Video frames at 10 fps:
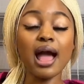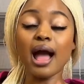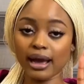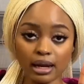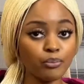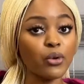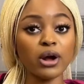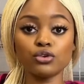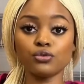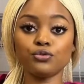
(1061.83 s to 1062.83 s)
and I'm
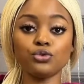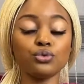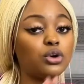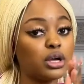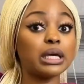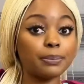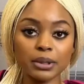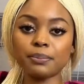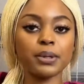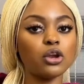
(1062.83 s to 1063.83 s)
proud of you. Keep
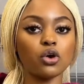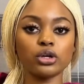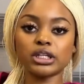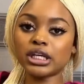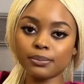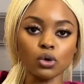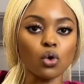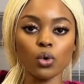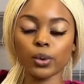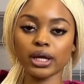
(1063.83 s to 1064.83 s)
keeping on, keep
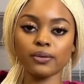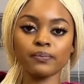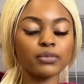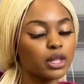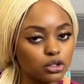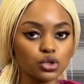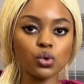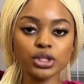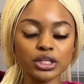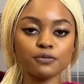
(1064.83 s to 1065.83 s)
going,
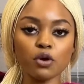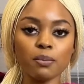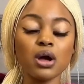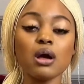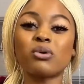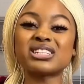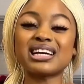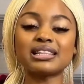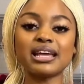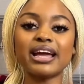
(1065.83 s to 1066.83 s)
don't give up. But
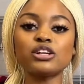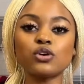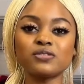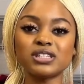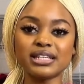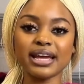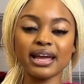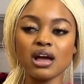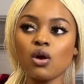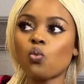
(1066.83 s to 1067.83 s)
at the end of the
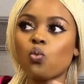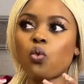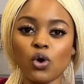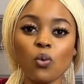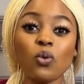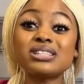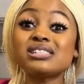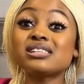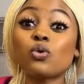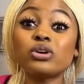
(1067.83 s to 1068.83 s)
day, what
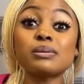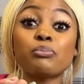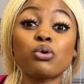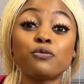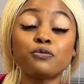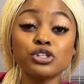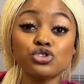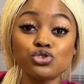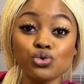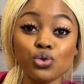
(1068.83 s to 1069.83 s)
is it going to
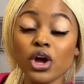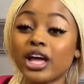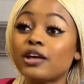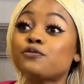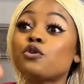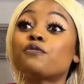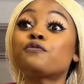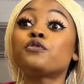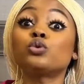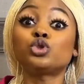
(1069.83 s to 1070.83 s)
profit you if your
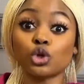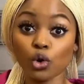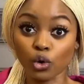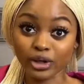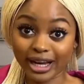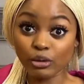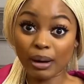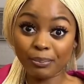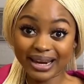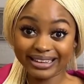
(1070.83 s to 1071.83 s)
future that you
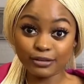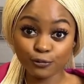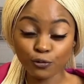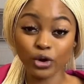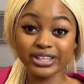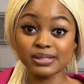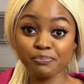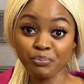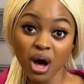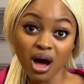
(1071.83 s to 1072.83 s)
are planning for is
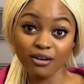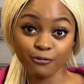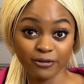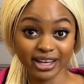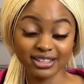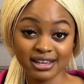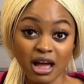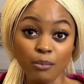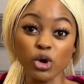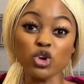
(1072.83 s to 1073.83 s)
perfect
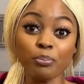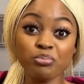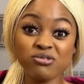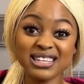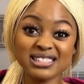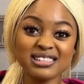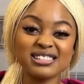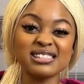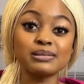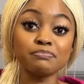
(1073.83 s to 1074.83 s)
but your
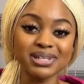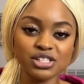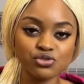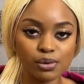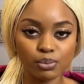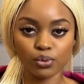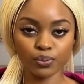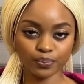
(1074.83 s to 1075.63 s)
present is miserable?